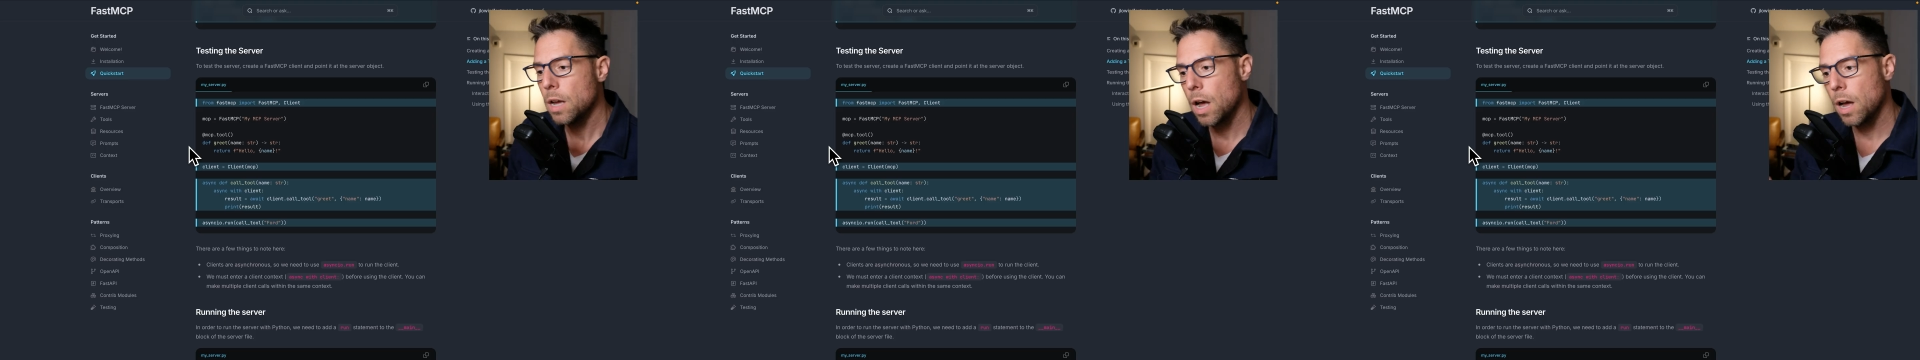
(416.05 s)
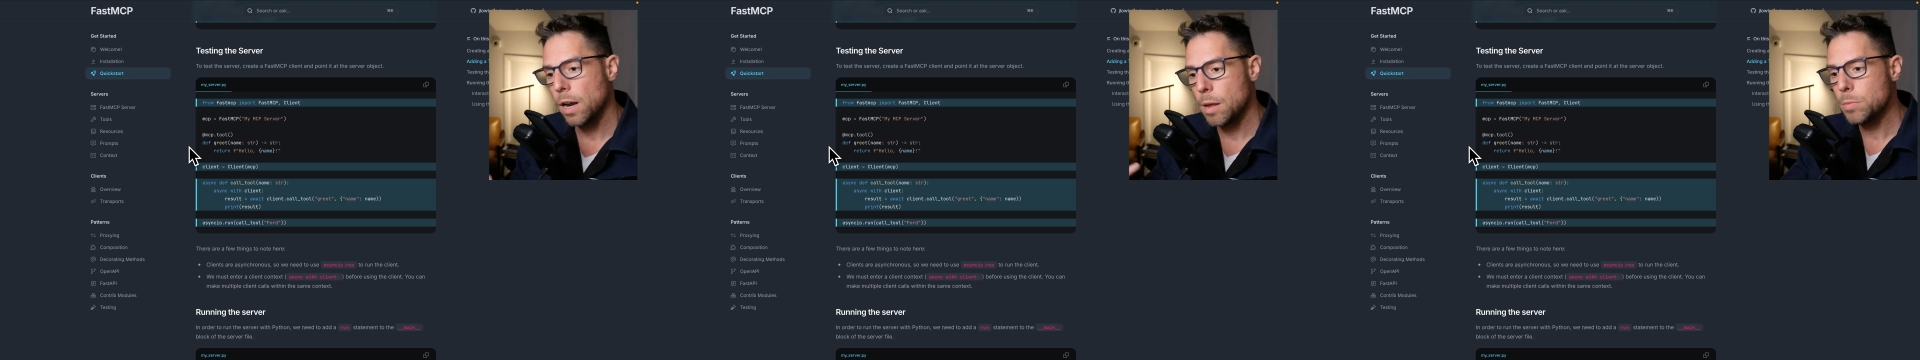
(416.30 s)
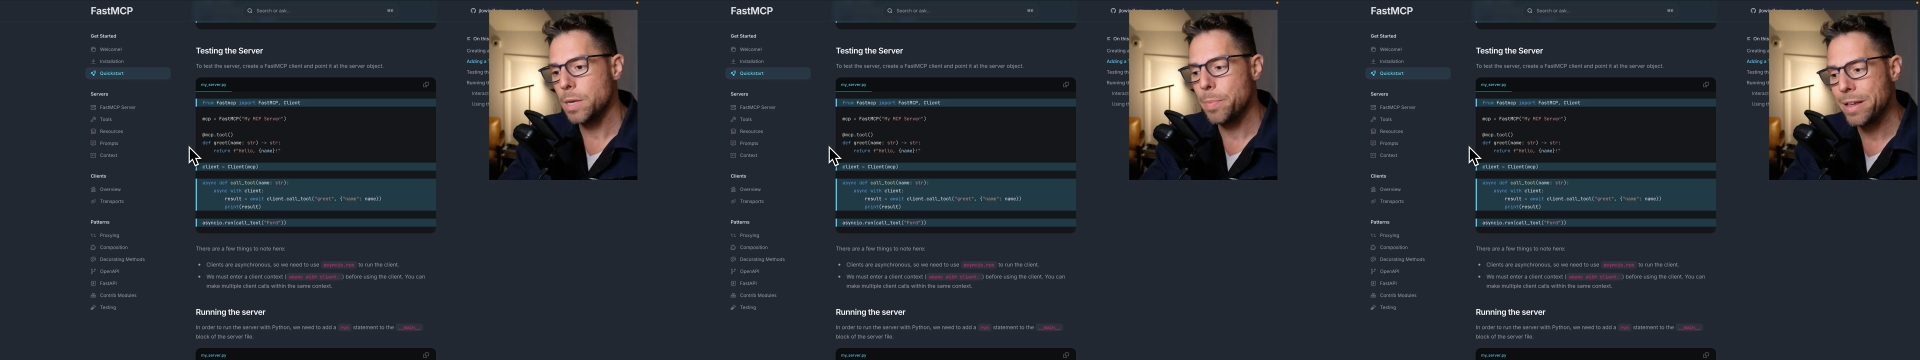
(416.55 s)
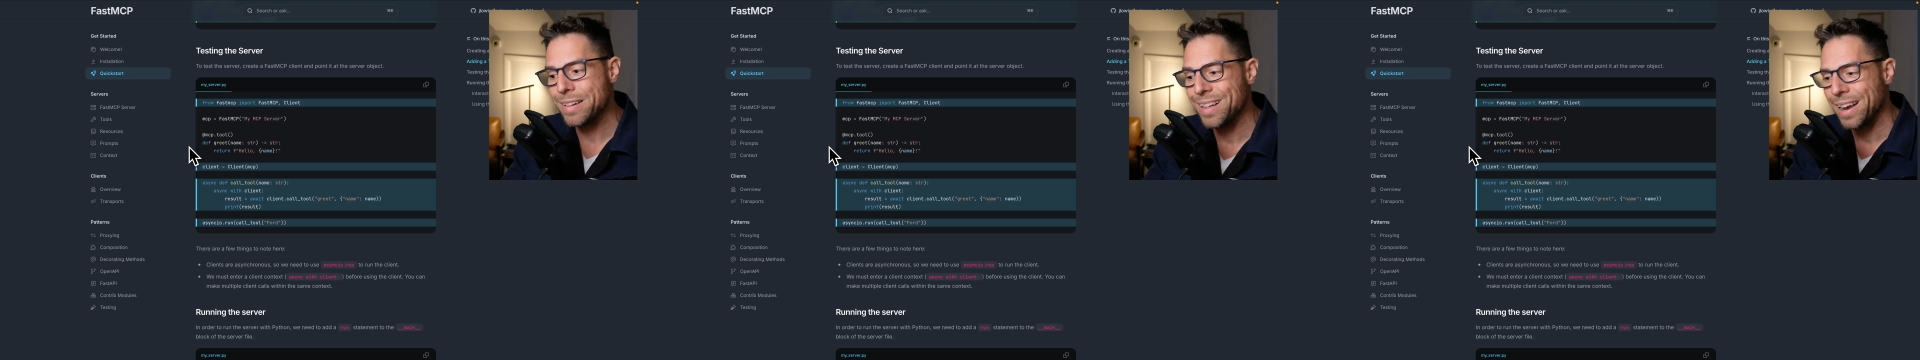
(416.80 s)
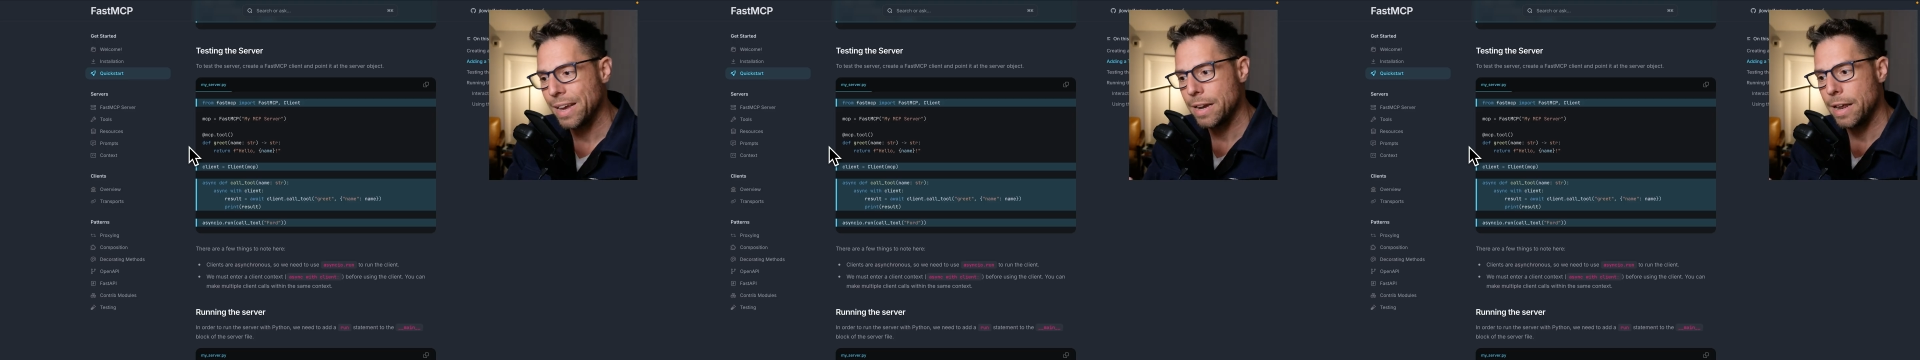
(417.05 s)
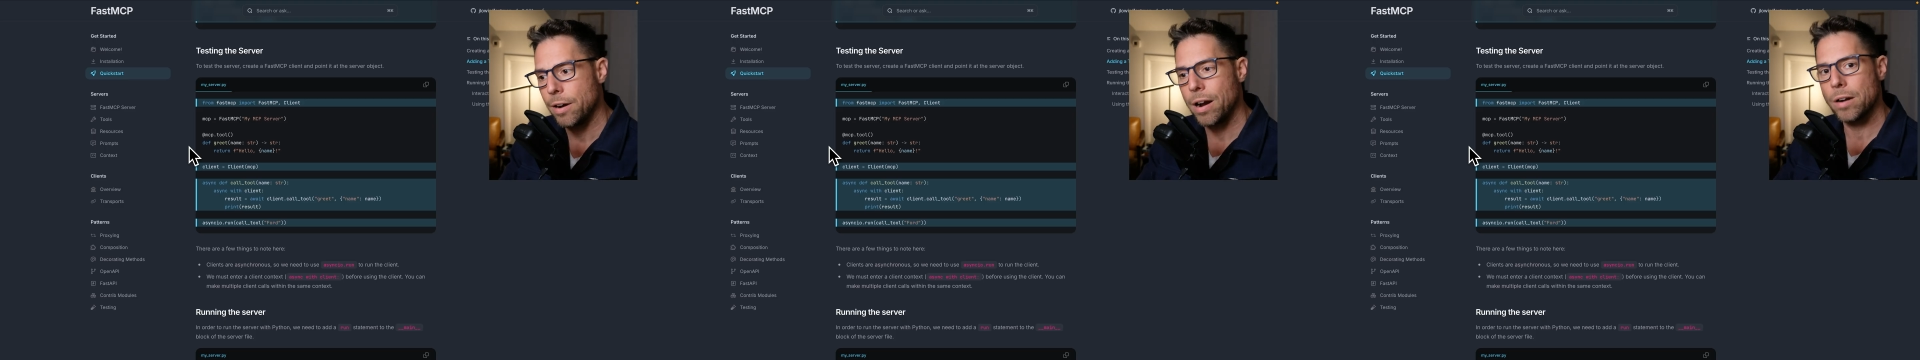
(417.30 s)
Uh, an MCP client
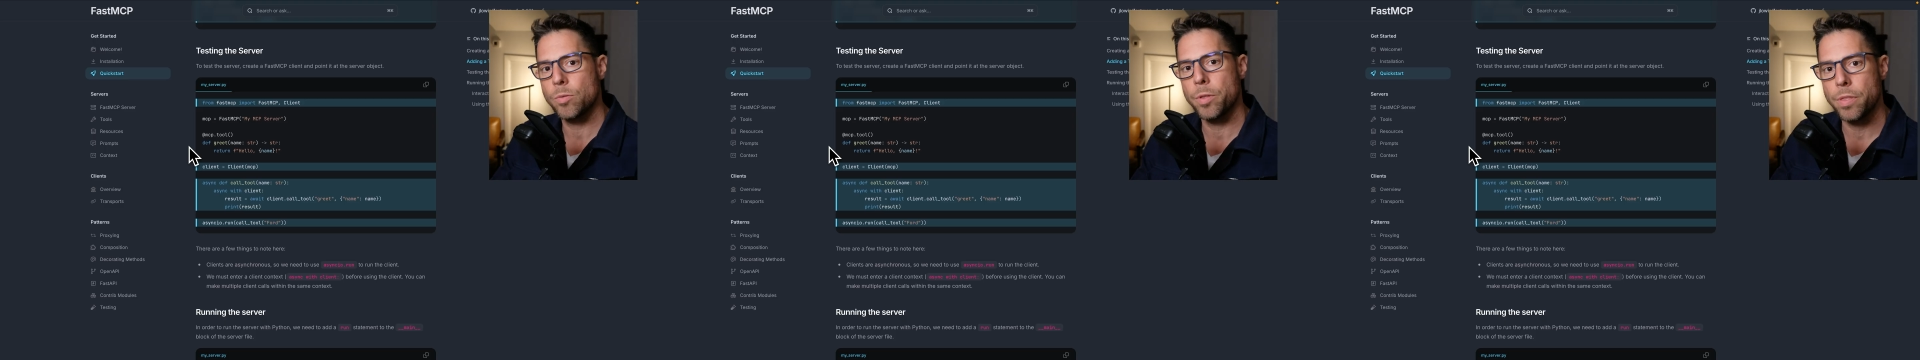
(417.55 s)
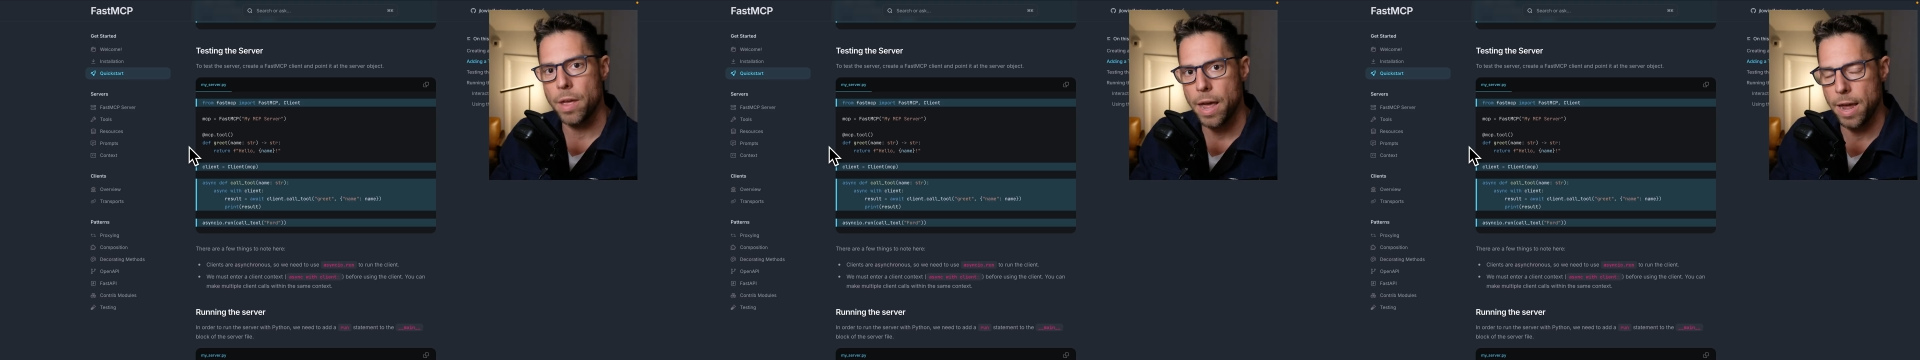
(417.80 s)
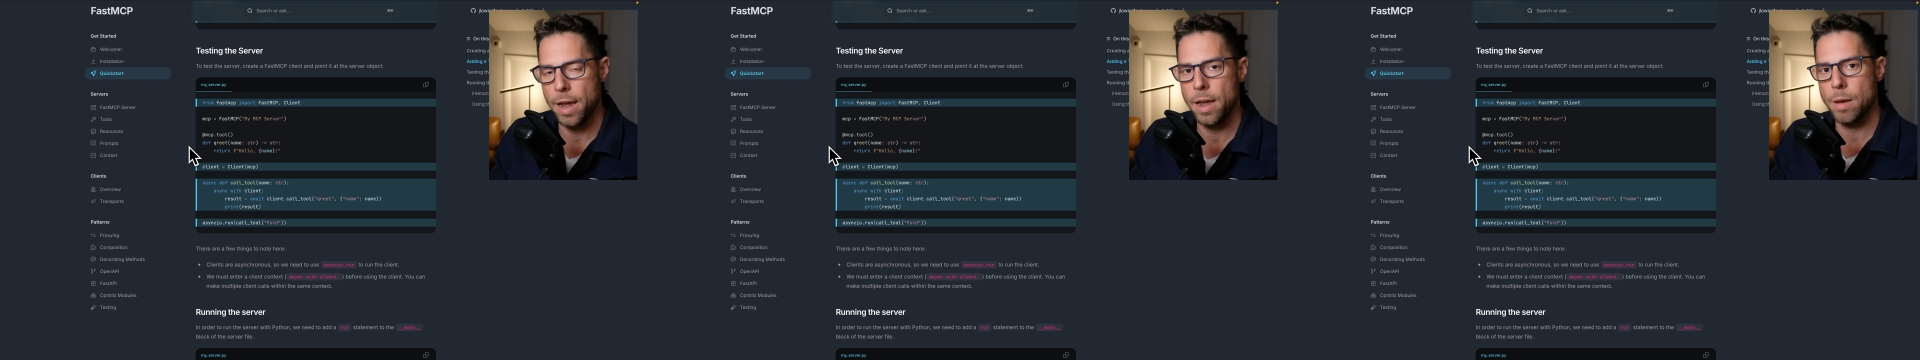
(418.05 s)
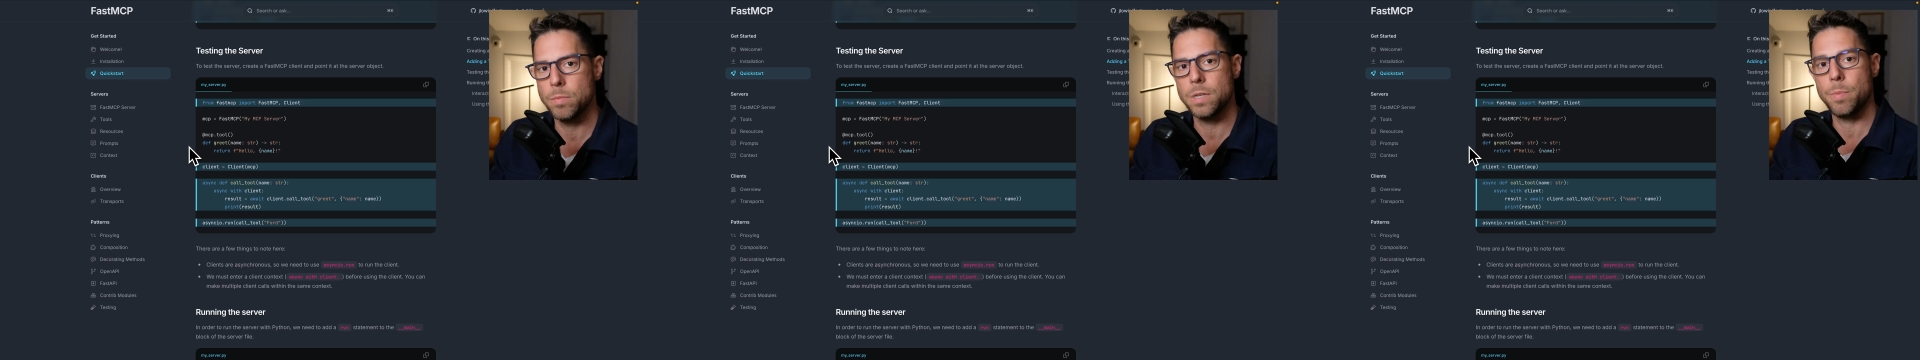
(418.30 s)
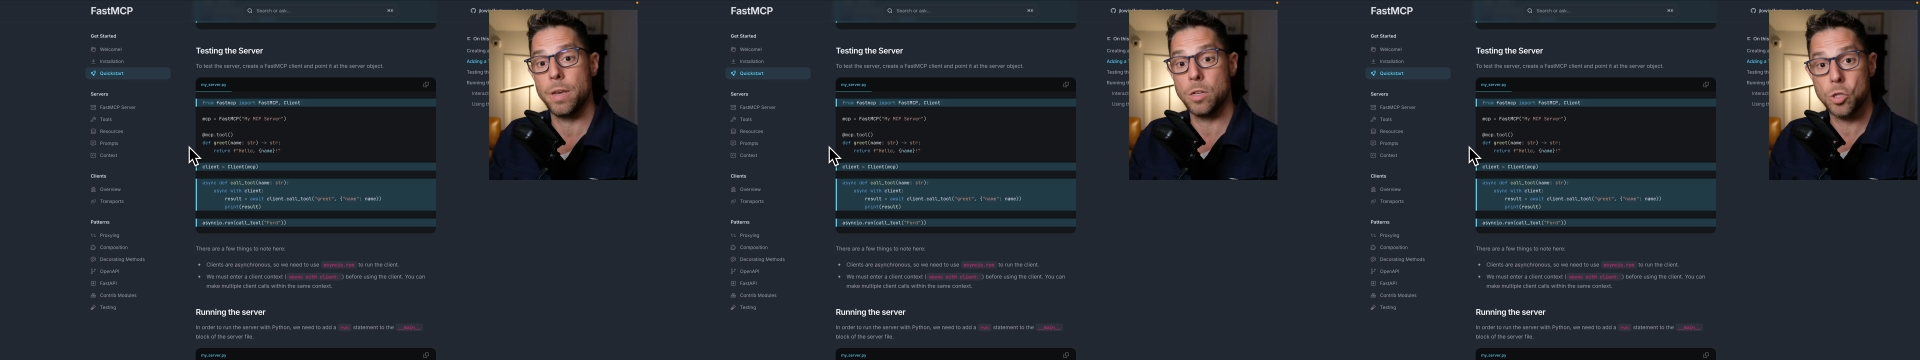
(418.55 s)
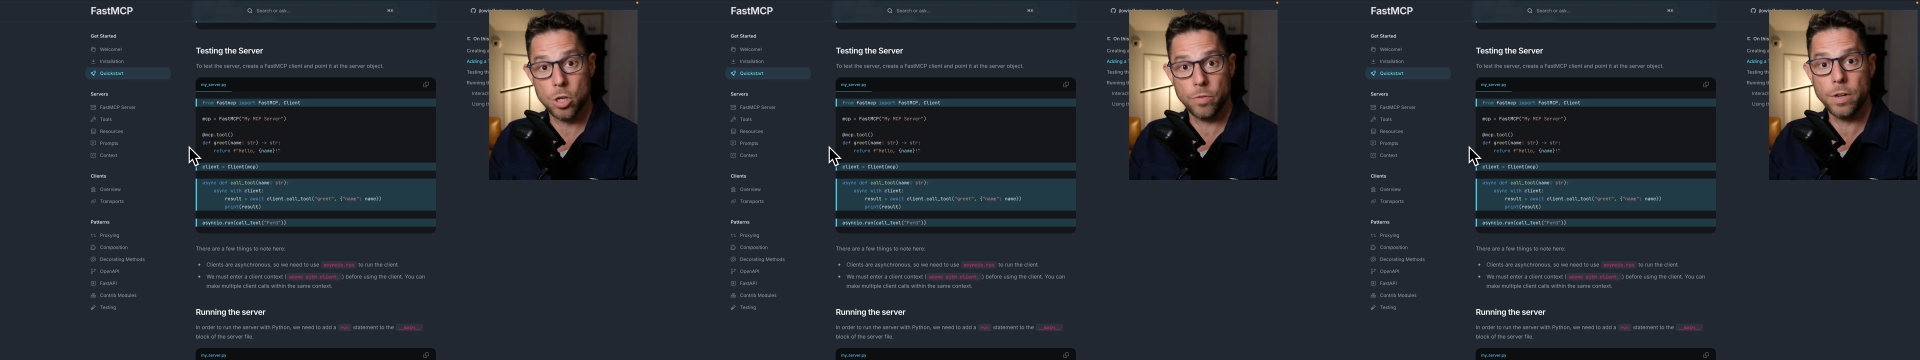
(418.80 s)
can interact with a
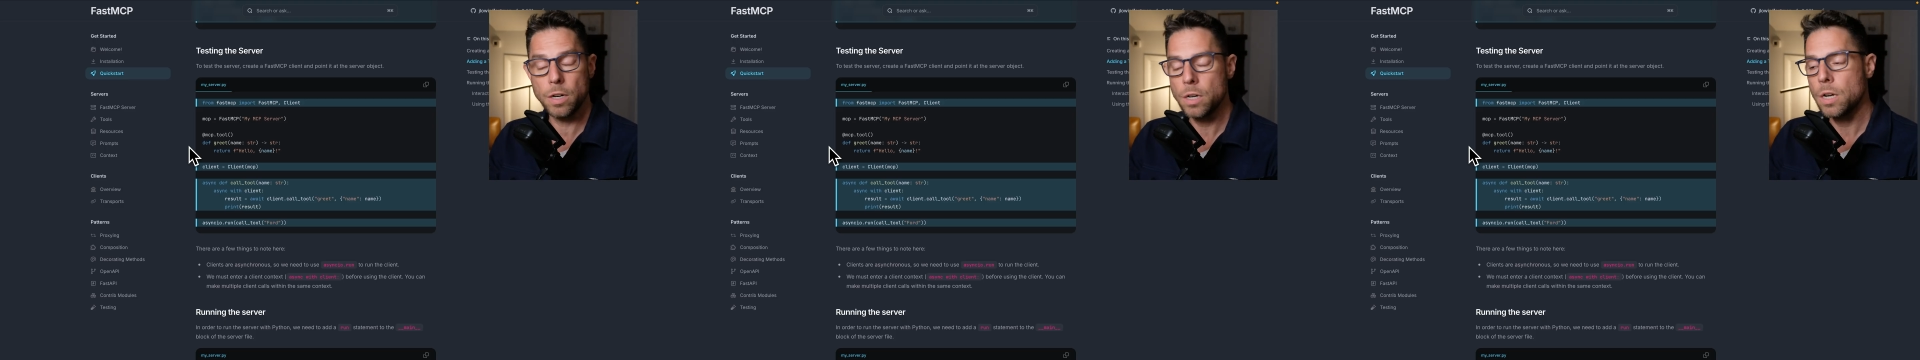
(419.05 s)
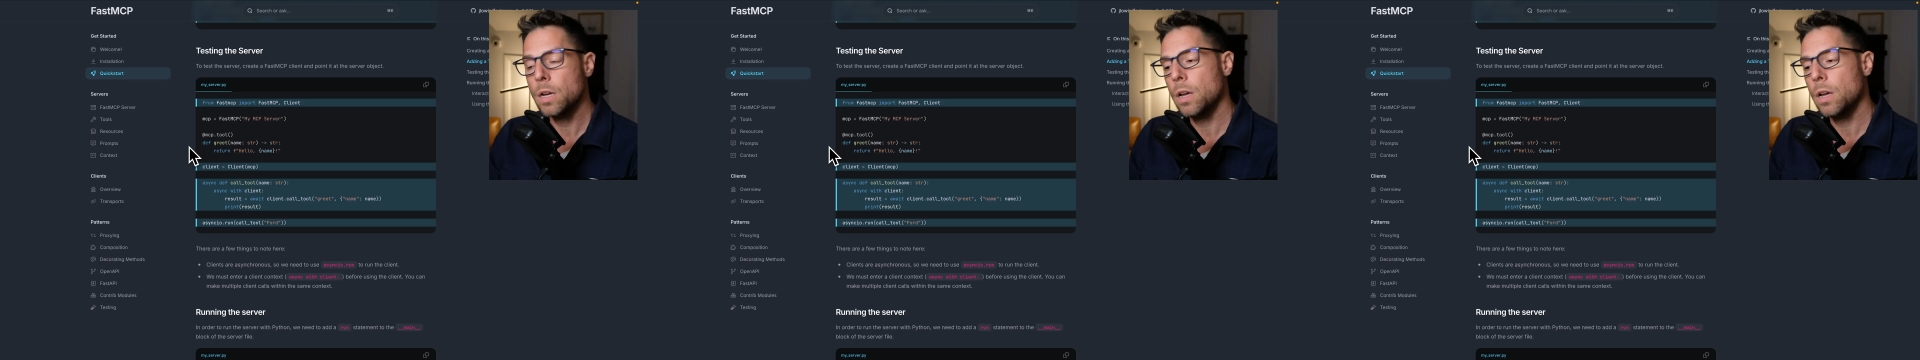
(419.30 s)
MCP server,